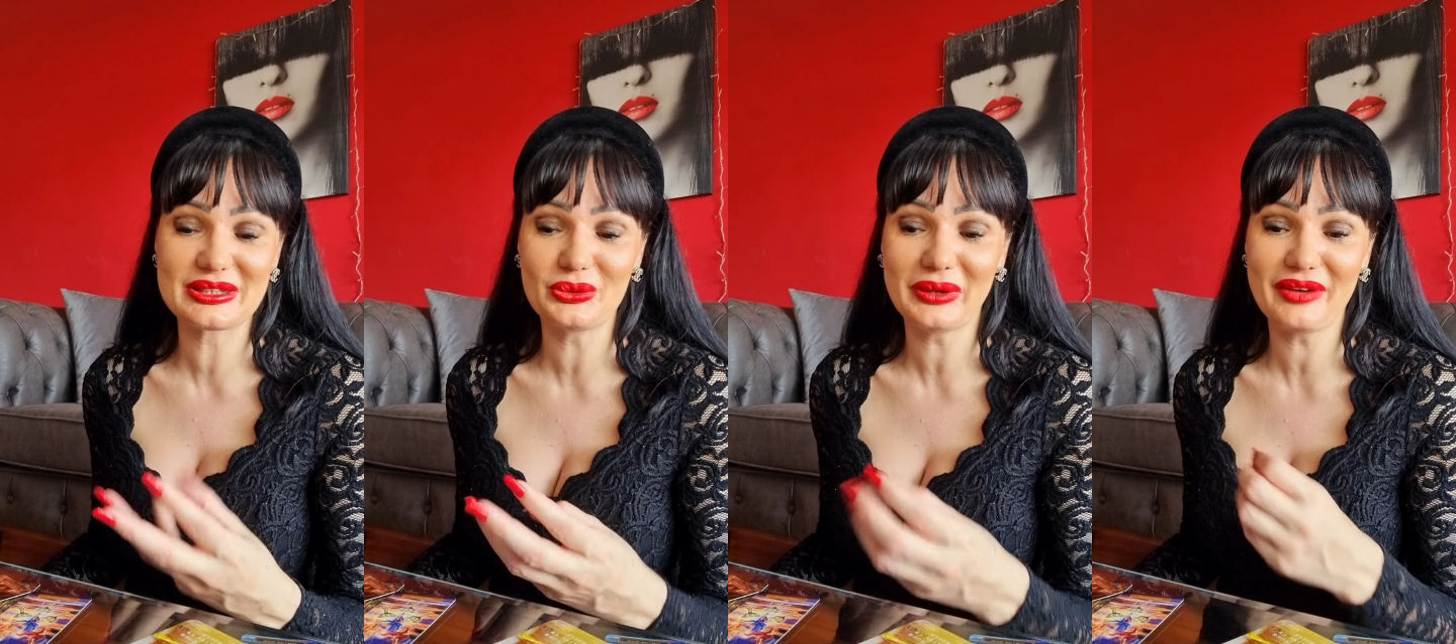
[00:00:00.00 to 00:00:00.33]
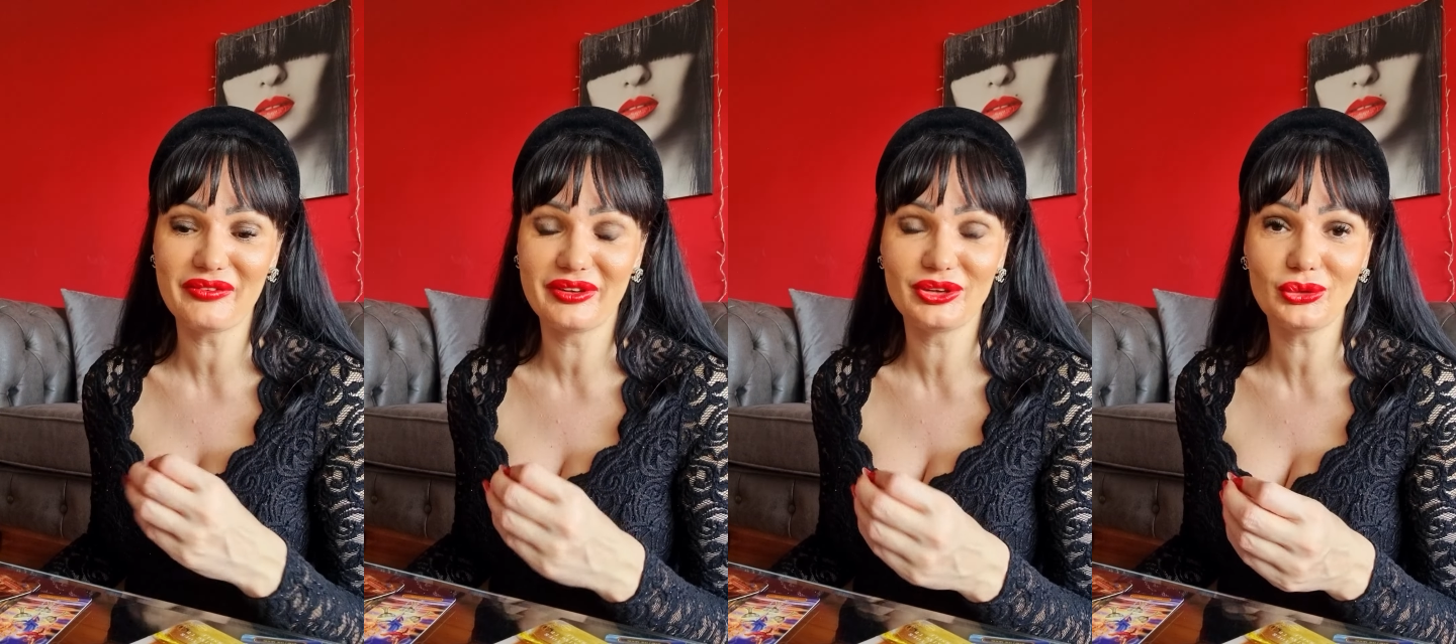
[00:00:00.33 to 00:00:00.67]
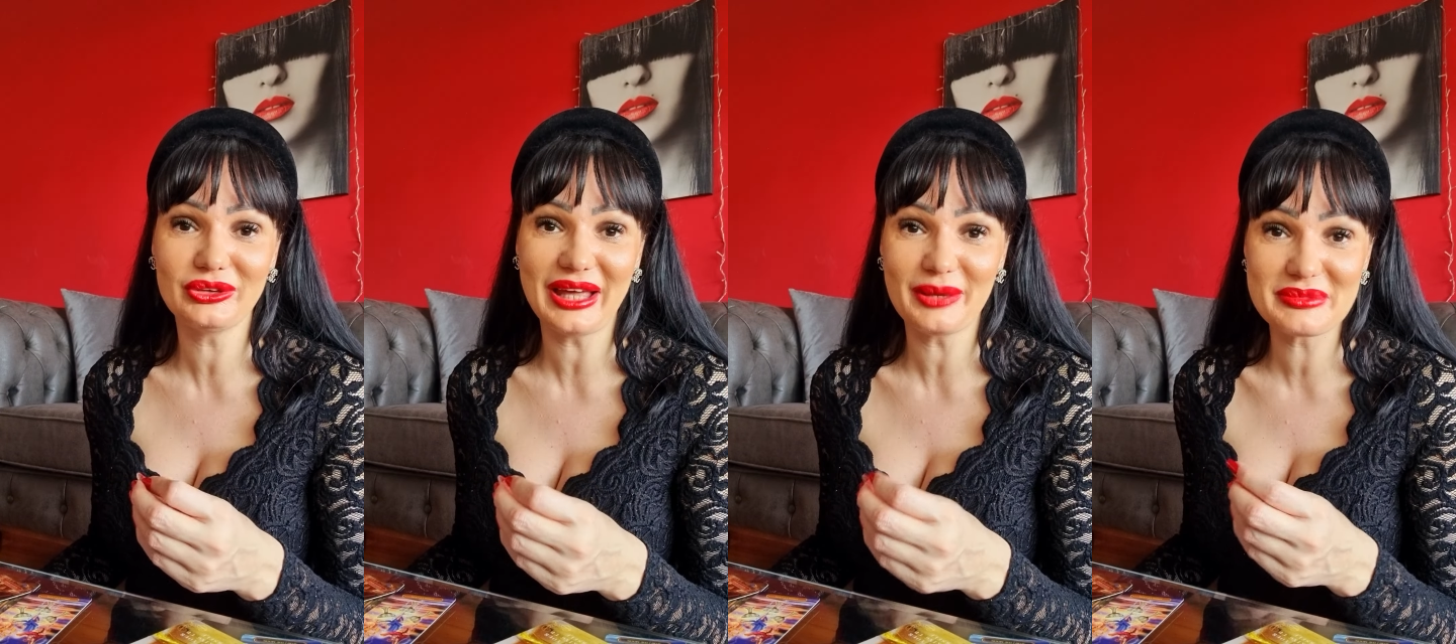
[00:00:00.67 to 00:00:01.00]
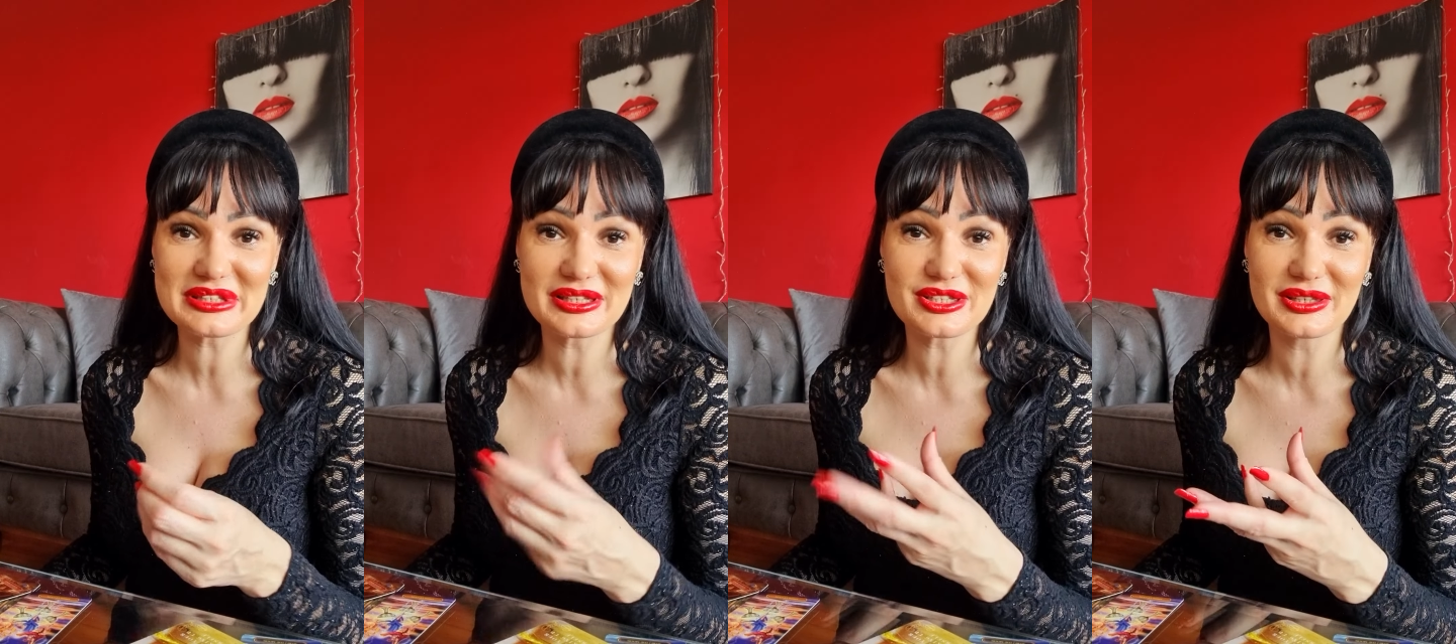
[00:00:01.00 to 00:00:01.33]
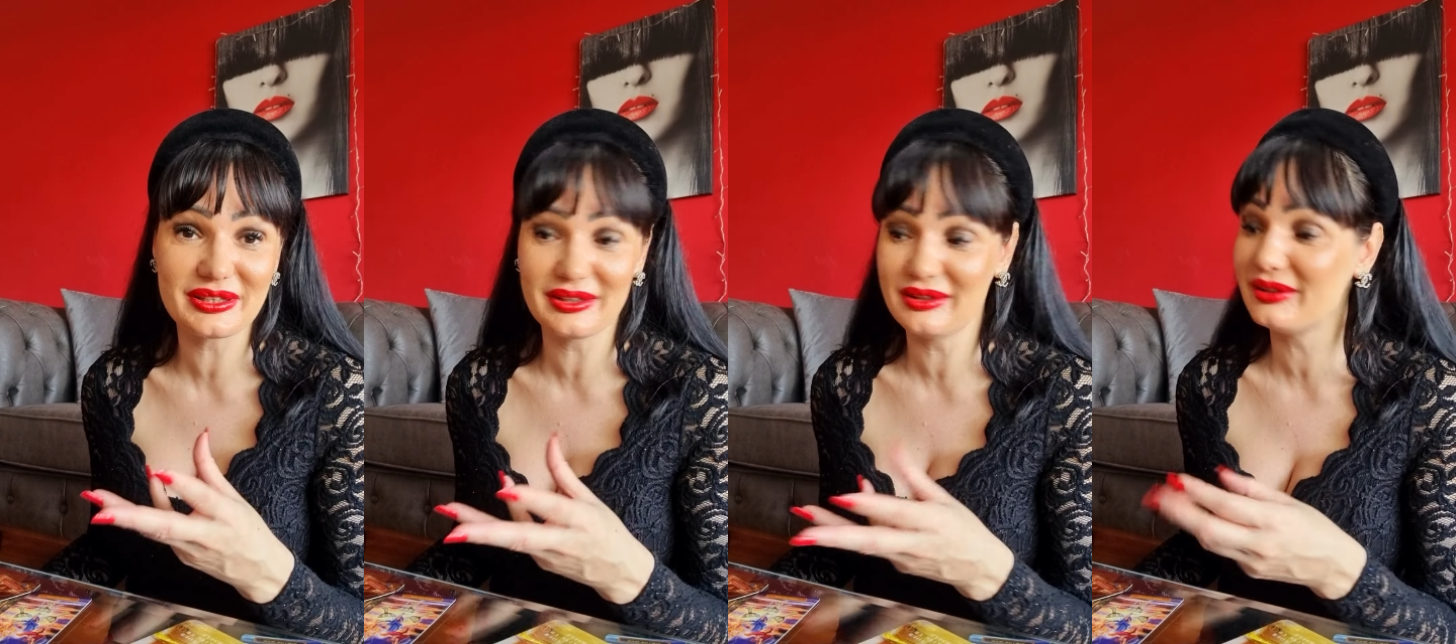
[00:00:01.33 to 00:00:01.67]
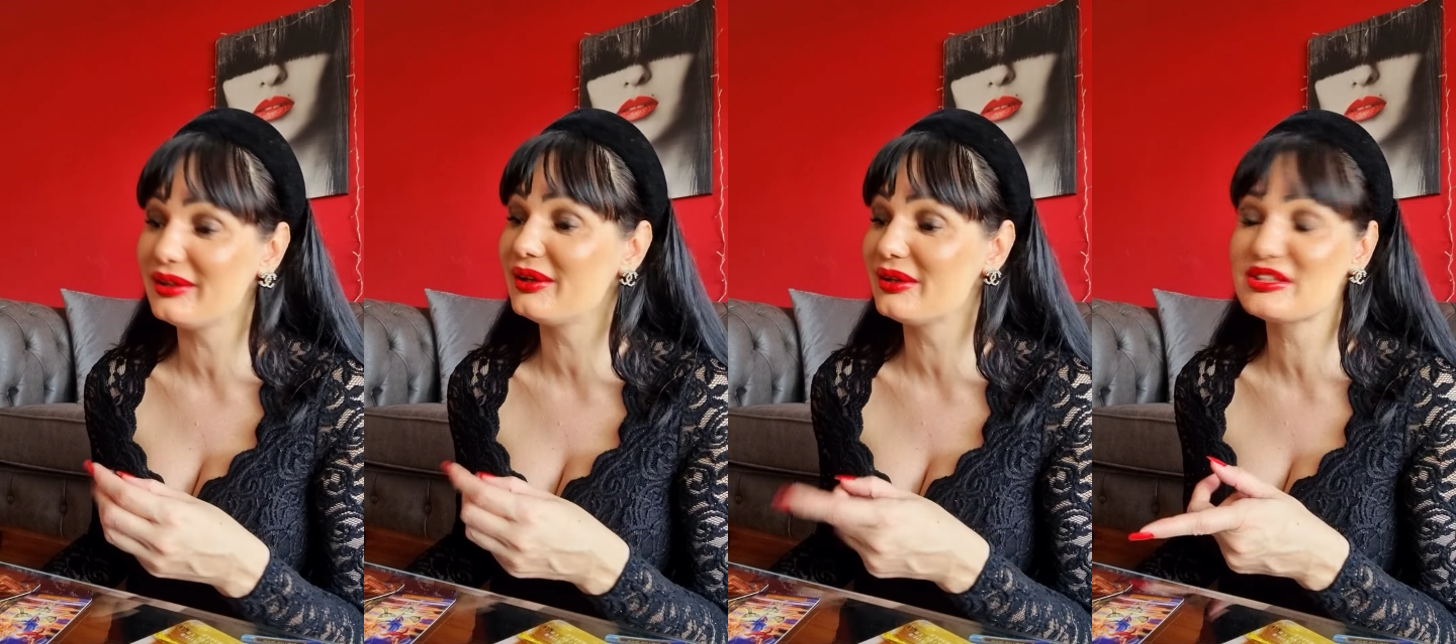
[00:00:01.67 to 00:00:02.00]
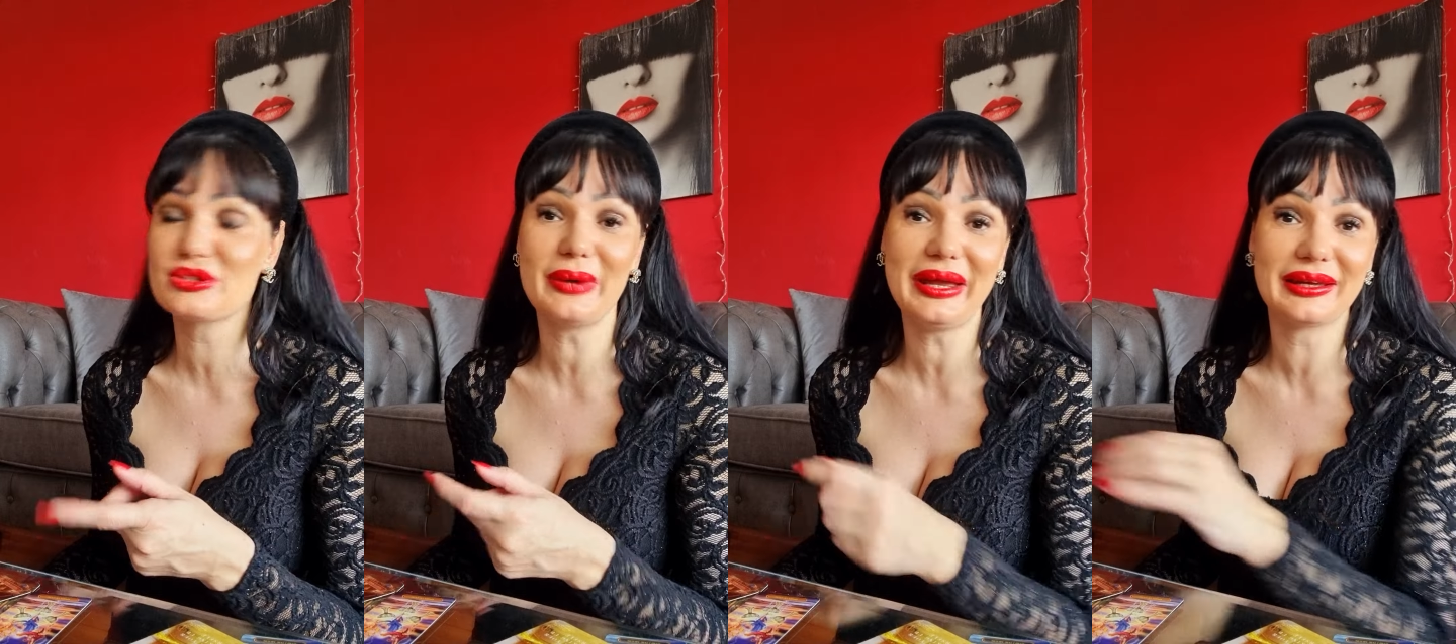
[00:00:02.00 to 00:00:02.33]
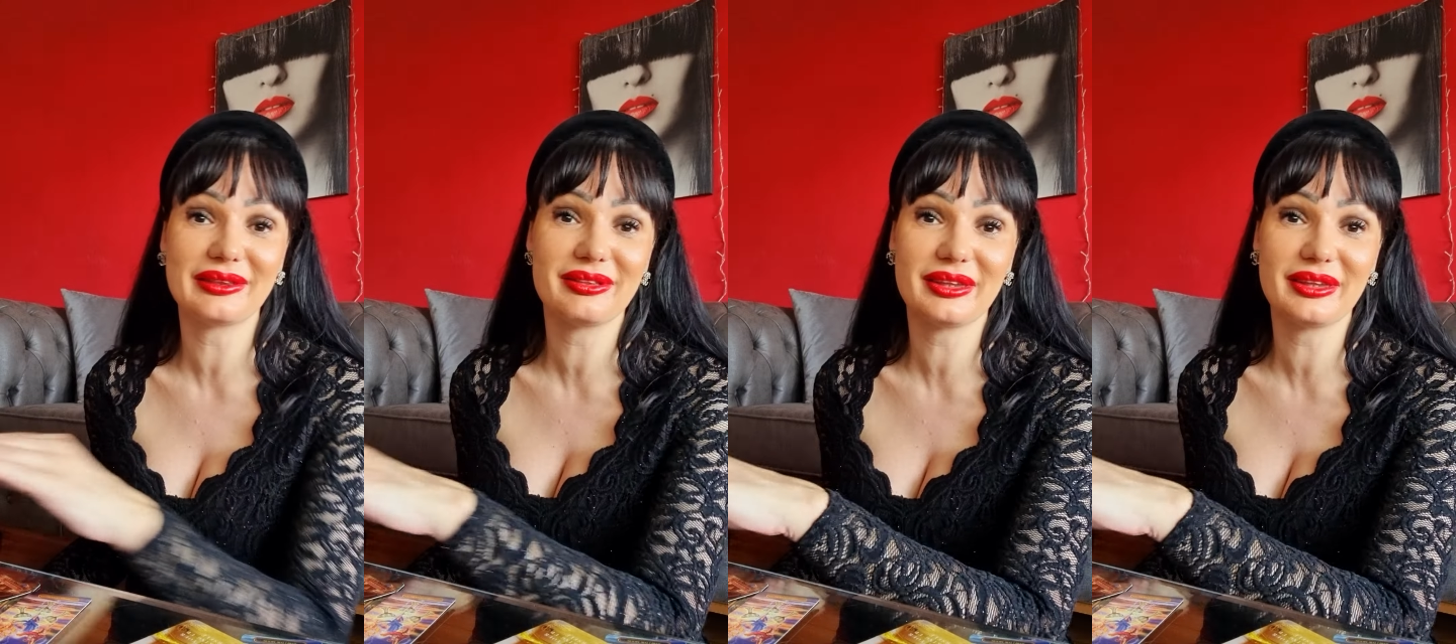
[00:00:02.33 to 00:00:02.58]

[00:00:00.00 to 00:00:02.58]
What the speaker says: You have two times the strength